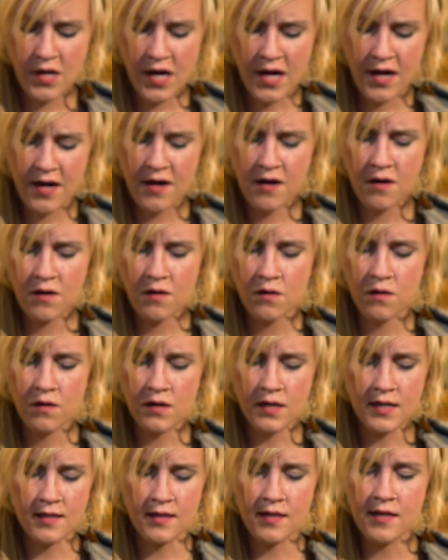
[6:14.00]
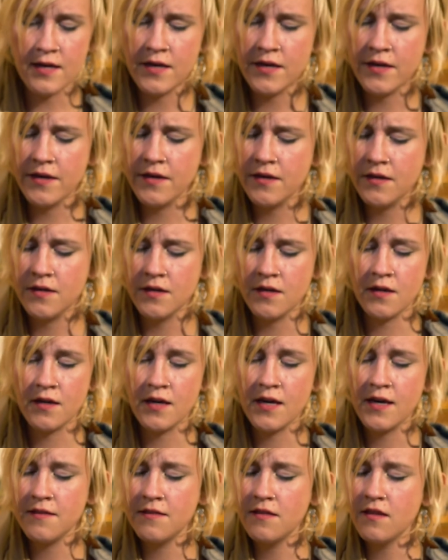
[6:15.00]
how I let it
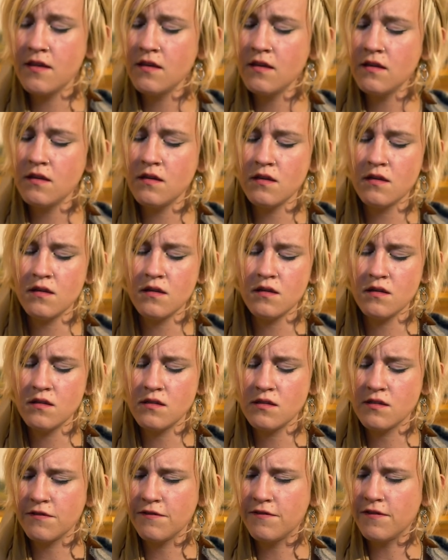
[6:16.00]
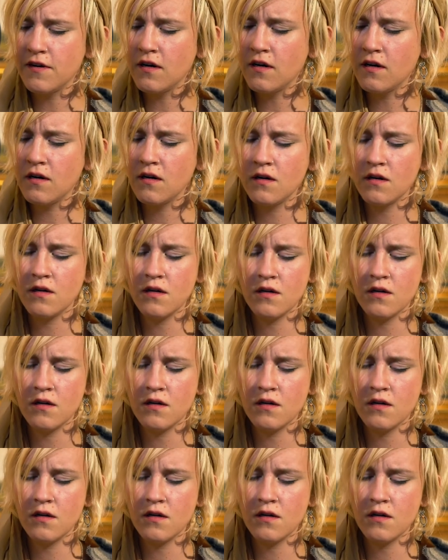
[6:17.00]
get this far.